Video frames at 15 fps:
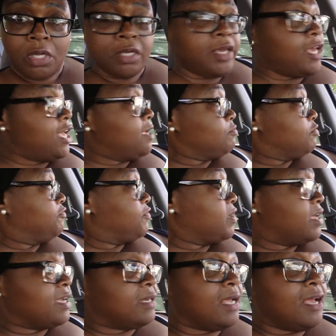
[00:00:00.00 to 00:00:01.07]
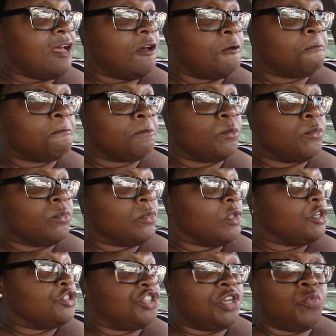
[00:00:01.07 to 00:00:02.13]
Came to find out,
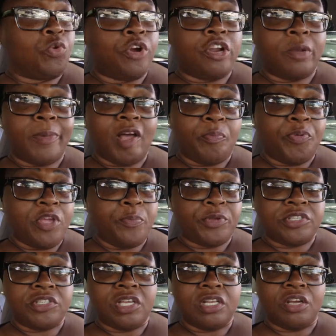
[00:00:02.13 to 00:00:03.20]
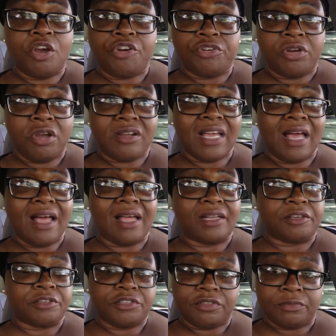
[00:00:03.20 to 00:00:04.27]
she worried about people stealing her
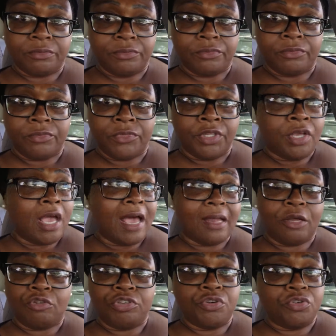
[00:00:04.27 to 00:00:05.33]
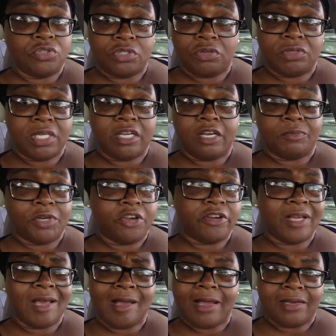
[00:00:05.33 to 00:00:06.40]
narcotics. I don't use no damn
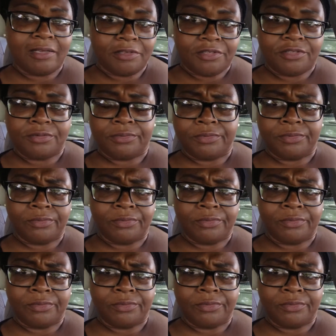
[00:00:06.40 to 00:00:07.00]
narcotics.